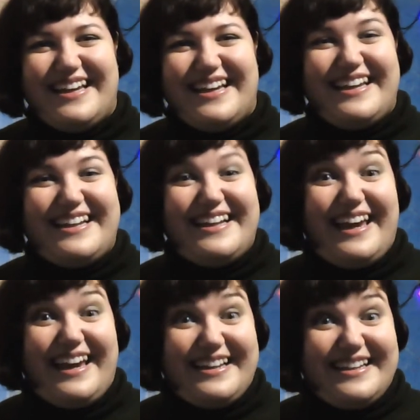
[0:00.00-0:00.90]
eat,
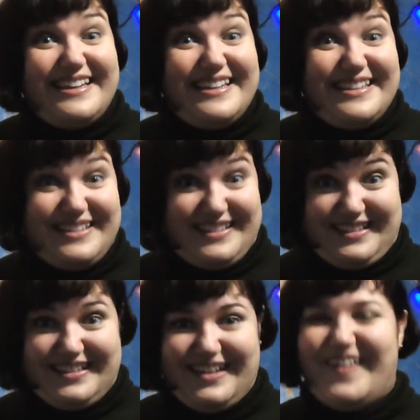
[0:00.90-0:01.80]
ate,
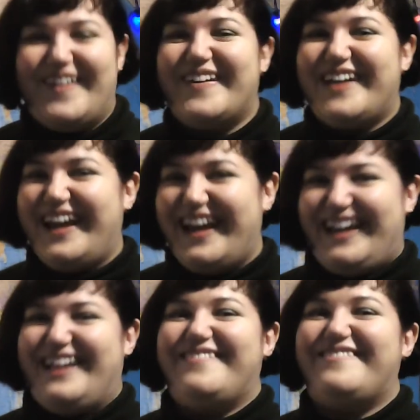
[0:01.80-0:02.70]
eaten.
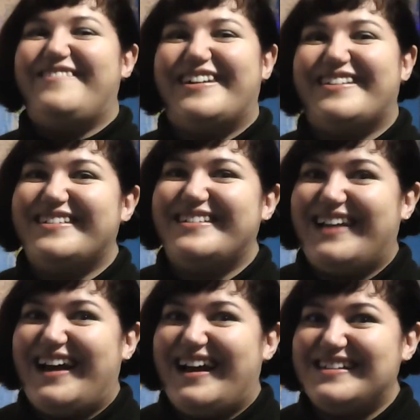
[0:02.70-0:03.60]
Okay, very good,
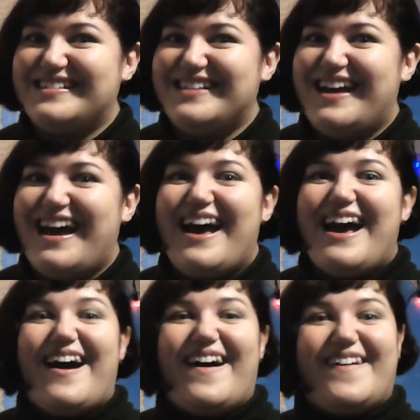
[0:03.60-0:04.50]
guys.
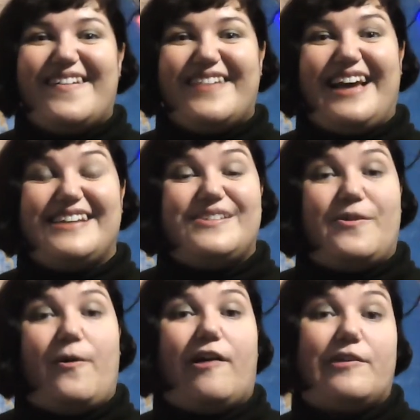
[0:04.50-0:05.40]
Okay, so
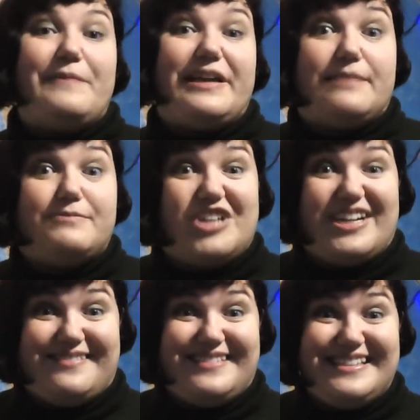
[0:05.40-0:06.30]
our main
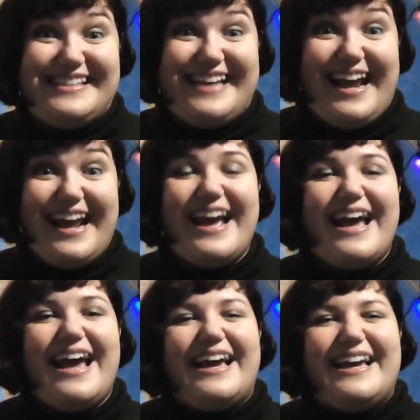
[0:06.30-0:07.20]
objective today
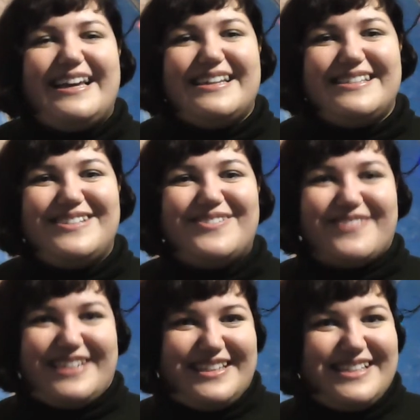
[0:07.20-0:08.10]
is to
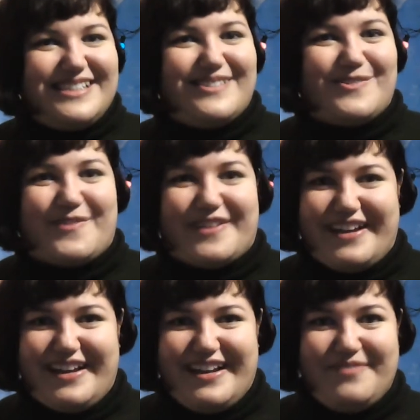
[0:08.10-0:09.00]
read the
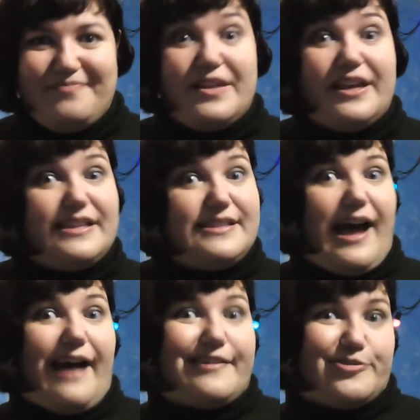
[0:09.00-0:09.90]
story. It's
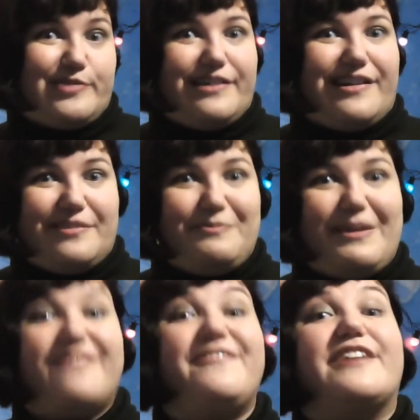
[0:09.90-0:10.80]
actually gonna be
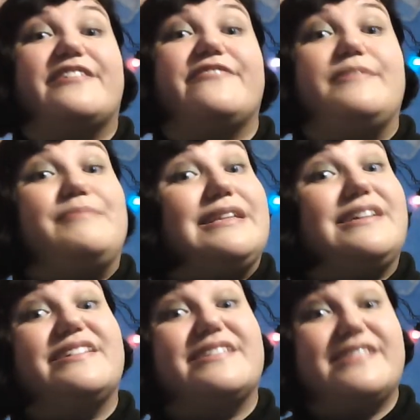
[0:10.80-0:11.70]
a very
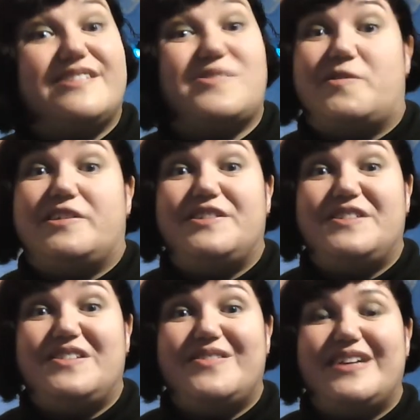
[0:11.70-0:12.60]
familiar story to
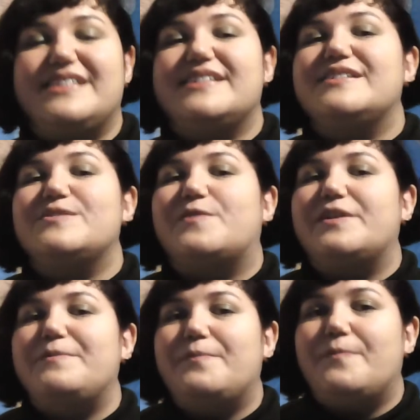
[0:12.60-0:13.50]
you. a
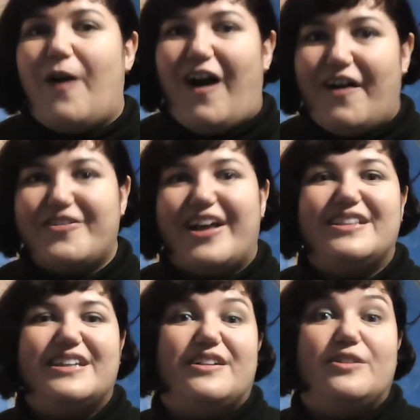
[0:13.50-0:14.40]
story of a
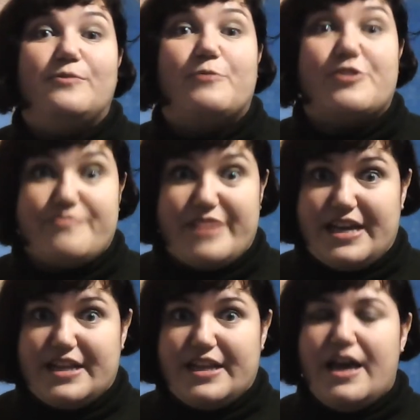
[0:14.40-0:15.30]
little
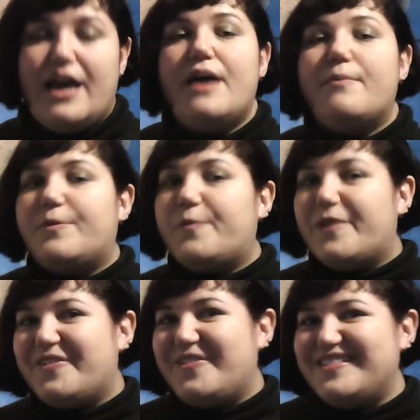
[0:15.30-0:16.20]
mermaid.
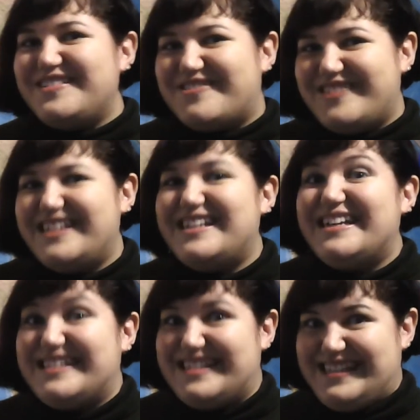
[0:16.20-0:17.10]
We're going to read
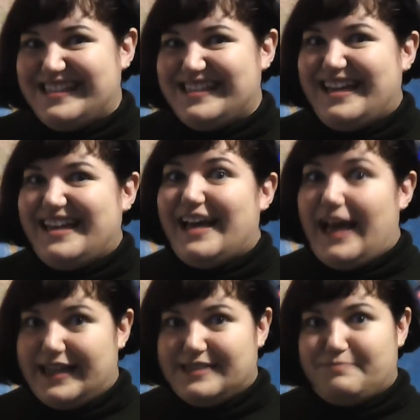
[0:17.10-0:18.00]
its Disney
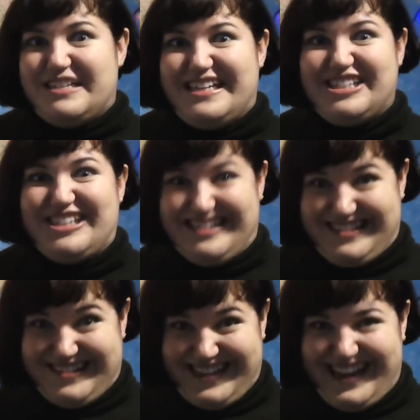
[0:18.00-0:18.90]
adaptation,
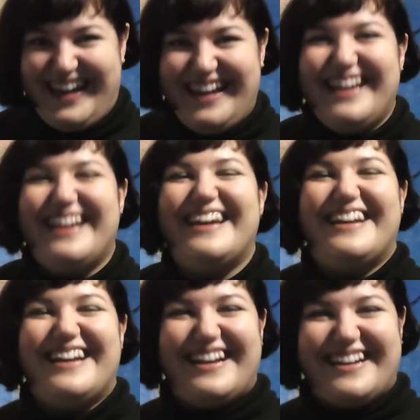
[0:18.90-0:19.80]
okay?
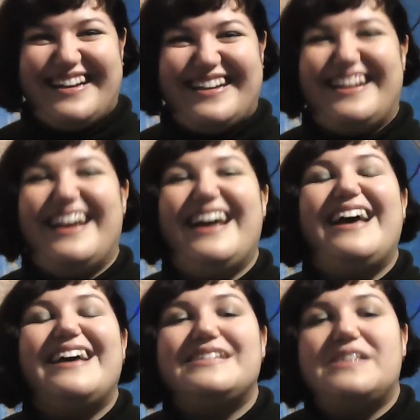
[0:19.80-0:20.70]
Good.
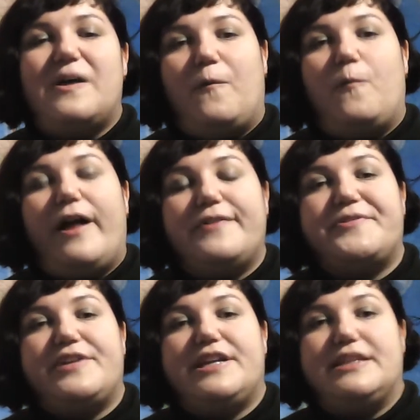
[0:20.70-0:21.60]
So while
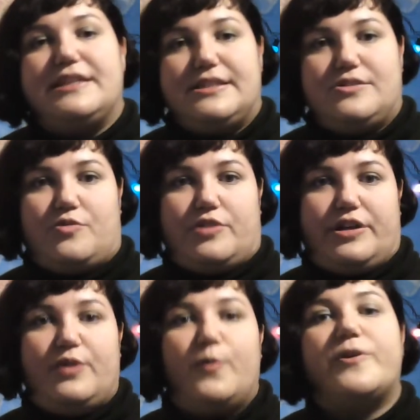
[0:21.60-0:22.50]
reading this
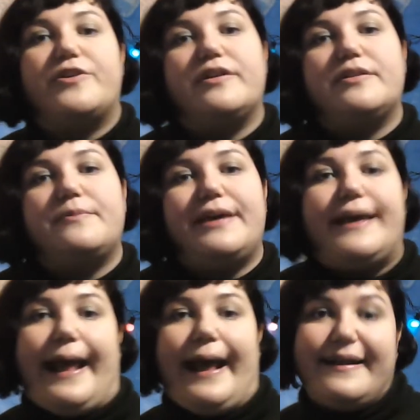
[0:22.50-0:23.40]
story, we're gonna be
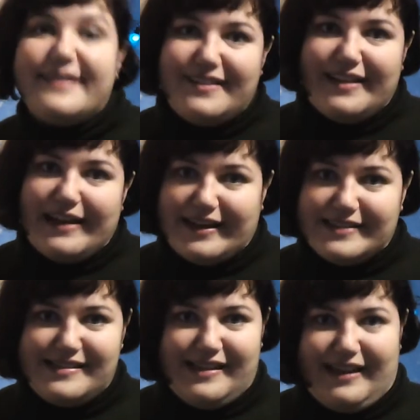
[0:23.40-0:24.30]

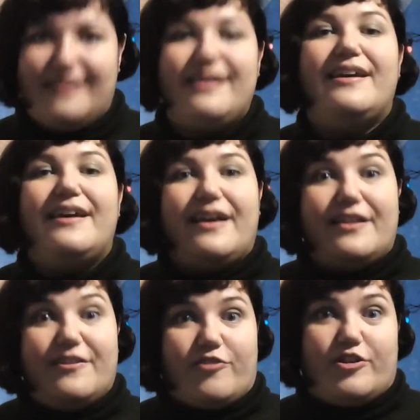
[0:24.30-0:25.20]
analyzing
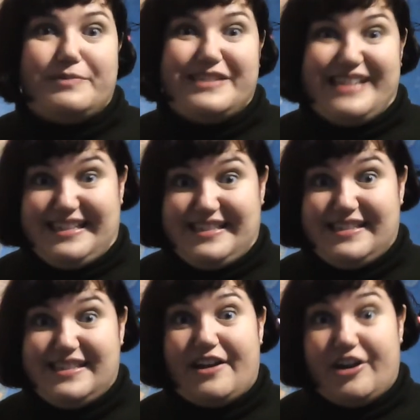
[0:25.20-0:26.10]
the verb tenses
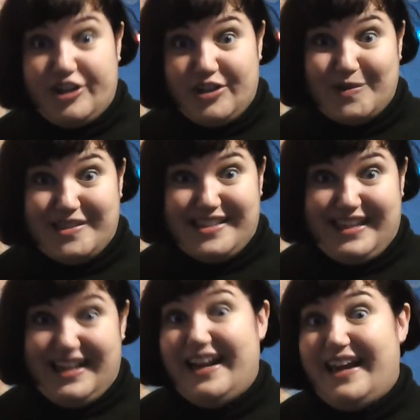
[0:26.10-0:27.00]
that are used
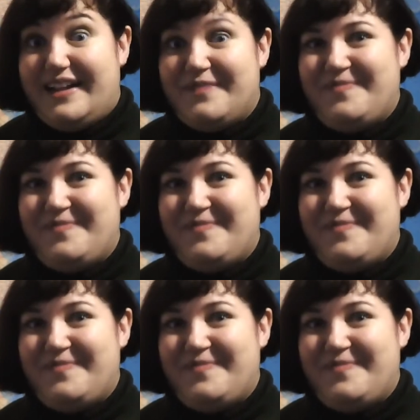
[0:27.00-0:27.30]
in it.